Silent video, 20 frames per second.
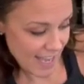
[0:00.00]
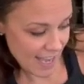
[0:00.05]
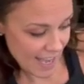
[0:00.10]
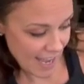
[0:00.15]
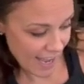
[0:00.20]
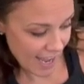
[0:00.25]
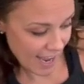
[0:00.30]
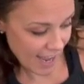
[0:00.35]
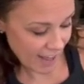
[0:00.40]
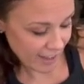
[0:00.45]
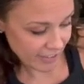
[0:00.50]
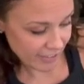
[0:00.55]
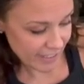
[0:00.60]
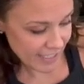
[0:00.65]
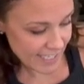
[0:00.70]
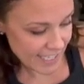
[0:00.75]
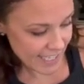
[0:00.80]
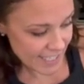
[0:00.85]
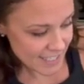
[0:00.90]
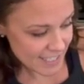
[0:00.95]
calorie
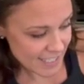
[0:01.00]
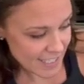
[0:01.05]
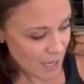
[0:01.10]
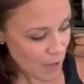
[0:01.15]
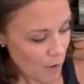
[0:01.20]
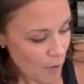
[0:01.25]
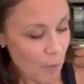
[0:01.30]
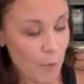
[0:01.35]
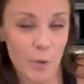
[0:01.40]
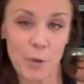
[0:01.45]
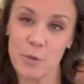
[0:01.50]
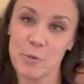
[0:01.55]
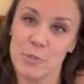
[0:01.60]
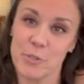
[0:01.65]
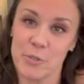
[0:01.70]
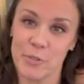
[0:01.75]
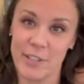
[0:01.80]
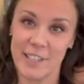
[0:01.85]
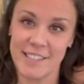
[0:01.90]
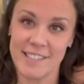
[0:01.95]
dense or
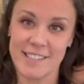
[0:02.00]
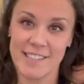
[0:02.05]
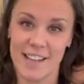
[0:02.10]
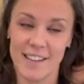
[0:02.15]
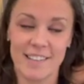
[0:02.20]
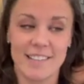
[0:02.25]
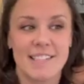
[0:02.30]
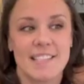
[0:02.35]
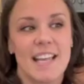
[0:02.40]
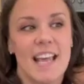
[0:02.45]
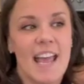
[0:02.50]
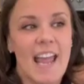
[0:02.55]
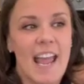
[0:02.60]
nutrient dense.